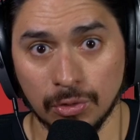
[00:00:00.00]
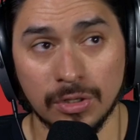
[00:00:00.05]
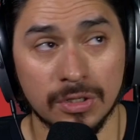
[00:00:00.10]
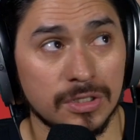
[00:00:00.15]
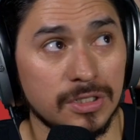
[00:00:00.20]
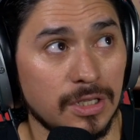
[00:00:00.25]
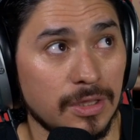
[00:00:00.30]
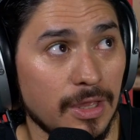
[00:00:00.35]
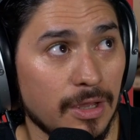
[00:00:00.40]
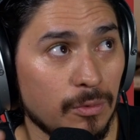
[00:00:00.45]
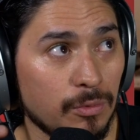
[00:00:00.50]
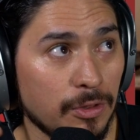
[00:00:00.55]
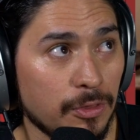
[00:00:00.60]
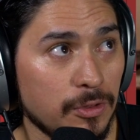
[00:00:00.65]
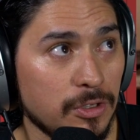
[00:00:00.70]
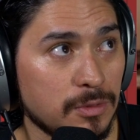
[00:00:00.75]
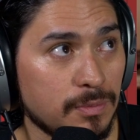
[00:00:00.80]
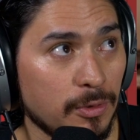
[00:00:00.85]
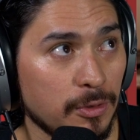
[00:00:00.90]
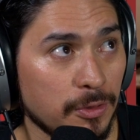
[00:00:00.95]
can see that with
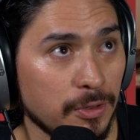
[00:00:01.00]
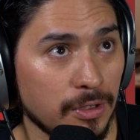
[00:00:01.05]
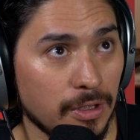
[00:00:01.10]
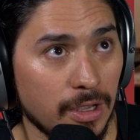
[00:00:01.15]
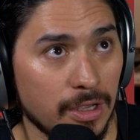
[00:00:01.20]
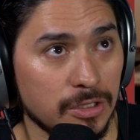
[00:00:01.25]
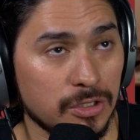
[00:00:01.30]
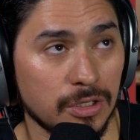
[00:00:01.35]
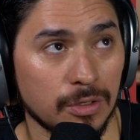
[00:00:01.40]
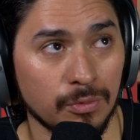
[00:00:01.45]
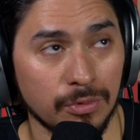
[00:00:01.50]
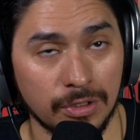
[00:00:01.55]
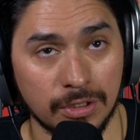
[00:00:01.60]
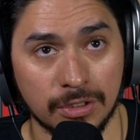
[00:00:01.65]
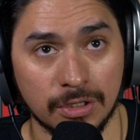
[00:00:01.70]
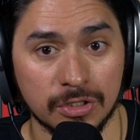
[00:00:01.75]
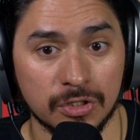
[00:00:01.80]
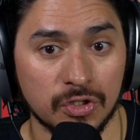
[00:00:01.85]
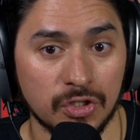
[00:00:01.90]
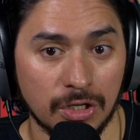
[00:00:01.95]
these both engaged, it really
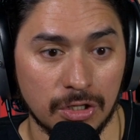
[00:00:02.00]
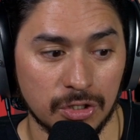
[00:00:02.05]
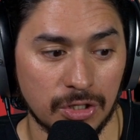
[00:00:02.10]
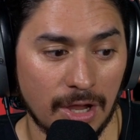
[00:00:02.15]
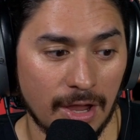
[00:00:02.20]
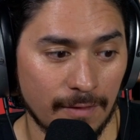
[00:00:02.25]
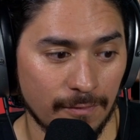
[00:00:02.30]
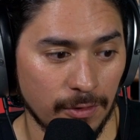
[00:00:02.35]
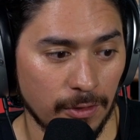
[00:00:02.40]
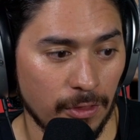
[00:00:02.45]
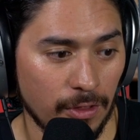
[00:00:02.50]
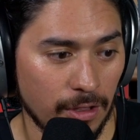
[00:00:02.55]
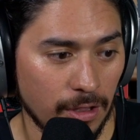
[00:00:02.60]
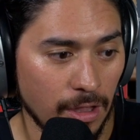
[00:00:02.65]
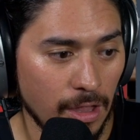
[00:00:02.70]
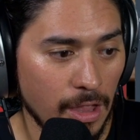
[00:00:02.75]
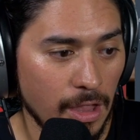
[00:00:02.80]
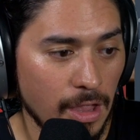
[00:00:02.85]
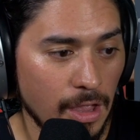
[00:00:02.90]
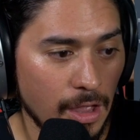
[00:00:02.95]
does change everything.
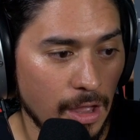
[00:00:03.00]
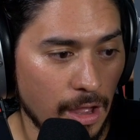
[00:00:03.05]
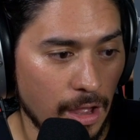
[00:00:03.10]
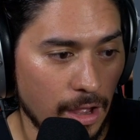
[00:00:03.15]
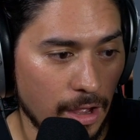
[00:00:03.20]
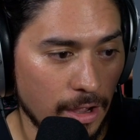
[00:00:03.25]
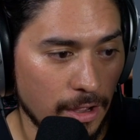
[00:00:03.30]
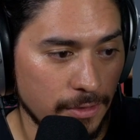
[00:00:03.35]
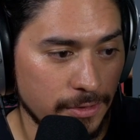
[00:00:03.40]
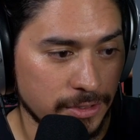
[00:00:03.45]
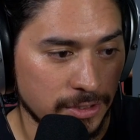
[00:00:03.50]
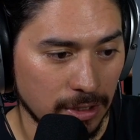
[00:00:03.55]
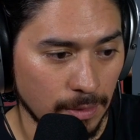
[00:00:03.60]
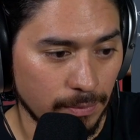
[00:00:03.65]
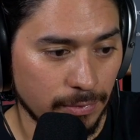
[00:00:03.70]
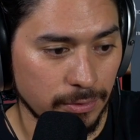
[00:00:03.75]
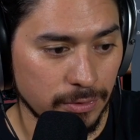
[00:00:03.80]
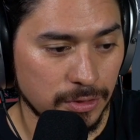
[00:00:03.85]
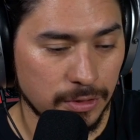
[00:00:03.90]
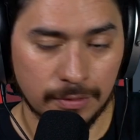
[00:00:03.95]
The
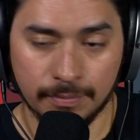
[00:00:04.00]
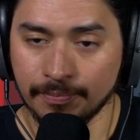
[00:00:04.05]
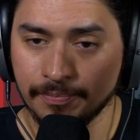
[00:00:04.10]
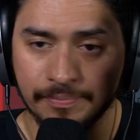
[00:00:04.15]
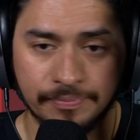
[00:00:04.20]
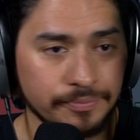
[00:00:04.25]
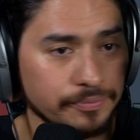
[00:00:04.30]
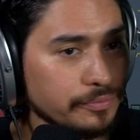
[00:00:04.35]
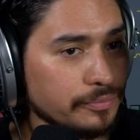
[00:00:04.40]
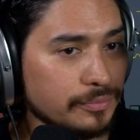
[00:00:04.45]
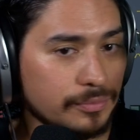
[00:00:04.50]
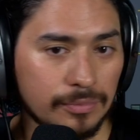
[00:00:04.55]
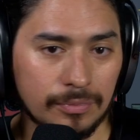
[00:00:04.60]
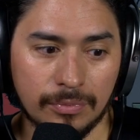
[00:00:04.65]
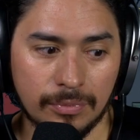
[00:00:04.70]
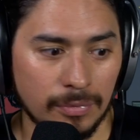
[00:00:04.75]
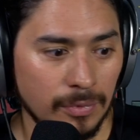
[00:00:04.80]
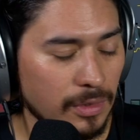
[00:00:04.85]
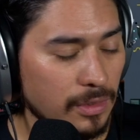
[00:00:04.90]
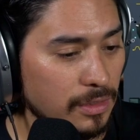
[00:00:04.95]
cymbals
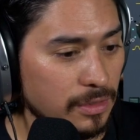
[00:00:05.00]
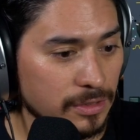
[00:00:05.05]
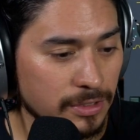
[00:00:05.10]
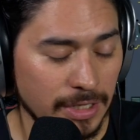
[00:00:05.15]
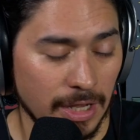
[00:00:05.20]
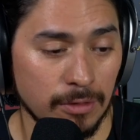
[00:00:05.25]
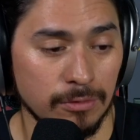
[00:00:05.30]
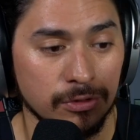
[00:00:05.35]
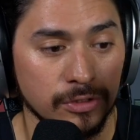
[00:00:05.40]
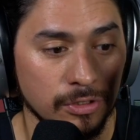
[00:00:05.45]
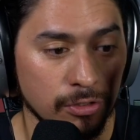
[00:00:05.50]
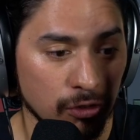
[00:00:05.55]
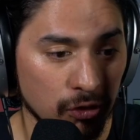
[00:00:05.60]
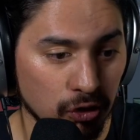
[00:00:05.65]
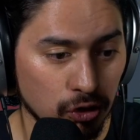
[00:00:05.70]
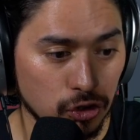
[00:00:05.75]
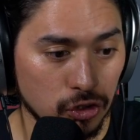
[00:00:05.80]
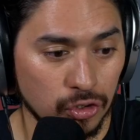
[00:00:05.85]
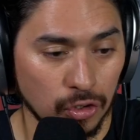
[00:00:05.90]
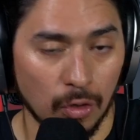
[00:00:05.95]
sounds
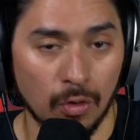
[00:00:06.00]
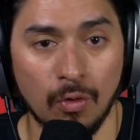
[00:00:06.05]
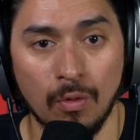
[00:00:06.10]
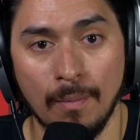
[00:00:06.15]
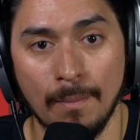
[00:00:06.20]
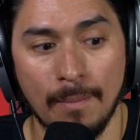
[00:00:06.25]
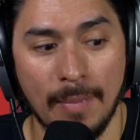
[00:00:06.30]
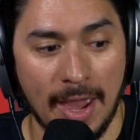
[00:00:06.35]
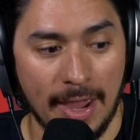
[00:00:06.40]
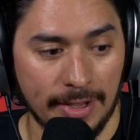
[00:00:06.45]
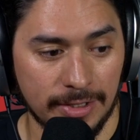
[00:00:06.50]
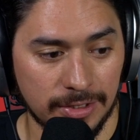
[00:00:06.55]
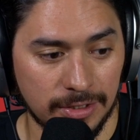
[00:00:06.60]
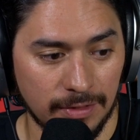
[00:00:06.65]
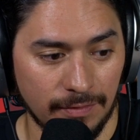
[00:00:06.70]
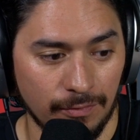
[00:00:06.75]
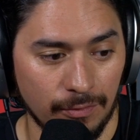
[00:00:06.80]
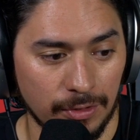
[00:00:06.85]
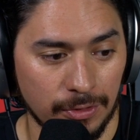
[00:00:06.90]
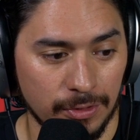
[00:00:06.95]
so
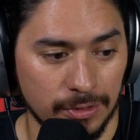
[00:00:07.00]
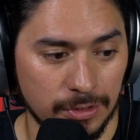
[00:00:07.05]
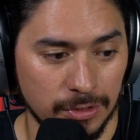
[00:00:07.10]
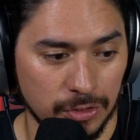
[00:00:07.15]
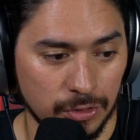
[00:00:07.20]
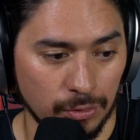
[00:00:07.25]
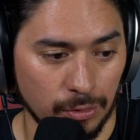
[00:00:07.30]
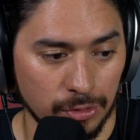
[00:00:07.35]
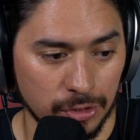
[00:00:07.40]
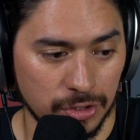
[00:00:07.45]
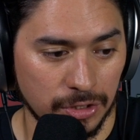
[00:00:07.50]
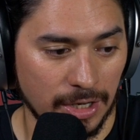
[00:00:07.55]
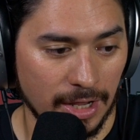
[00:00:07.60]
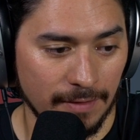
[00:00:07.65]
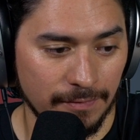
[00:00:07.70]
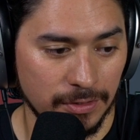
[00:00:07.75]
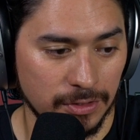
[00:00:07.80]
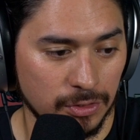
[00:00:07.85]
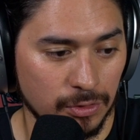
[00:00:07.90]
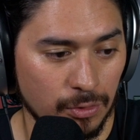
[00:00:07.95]
massive with the distortion. I have
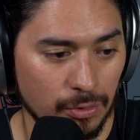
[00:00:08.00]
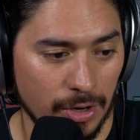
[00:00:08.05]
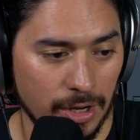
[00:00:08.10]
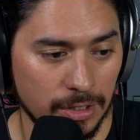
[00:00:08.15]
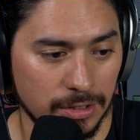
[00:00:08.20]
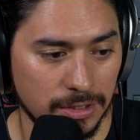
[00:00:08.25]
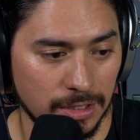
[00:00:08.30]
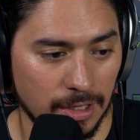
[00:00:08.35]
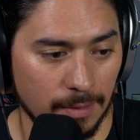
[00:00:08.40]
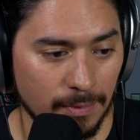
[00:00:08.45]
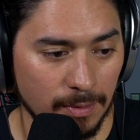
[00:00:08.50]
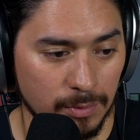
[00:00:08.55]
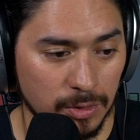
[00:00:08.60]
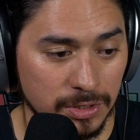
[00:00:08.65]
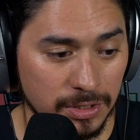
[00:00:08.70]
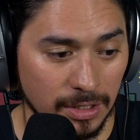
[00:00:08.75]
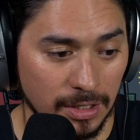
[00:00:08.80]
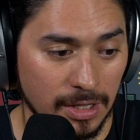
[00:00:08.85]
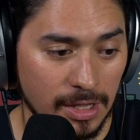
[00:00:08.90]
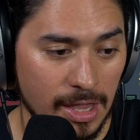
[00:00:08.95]
this cranked up. I'm
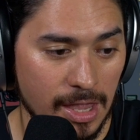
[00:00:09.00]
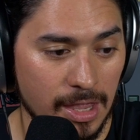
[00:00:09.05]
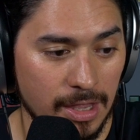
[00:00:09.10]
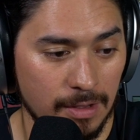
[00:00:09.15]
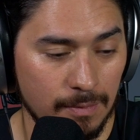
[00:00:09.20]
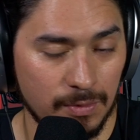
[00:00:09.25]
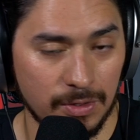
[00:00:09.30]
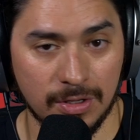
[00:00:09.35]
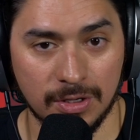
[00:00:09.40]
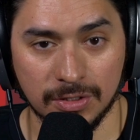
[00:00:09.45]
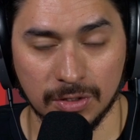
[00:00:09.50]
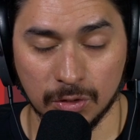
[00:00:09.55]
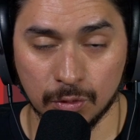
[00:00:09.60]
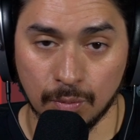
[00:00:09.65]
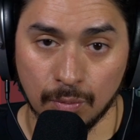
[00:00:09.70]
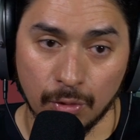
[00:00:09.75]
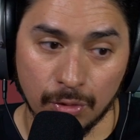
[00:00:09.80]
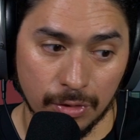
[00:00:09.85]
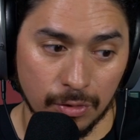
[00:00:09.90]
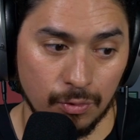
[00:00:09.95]
using K because it's
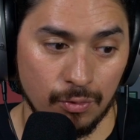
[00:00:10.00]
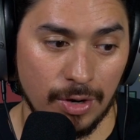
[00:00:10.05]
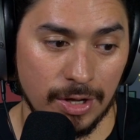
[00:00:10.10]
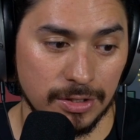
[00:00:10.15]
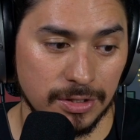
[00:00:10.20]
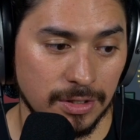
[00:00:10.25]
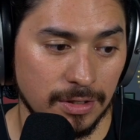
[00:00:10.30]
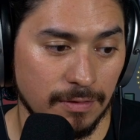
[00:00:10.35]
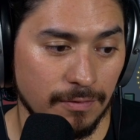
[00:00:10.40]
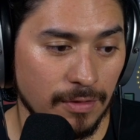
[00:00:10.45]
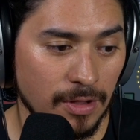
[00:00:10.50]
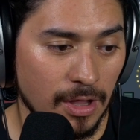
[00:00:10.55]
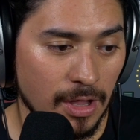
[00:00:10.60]
more aggressive.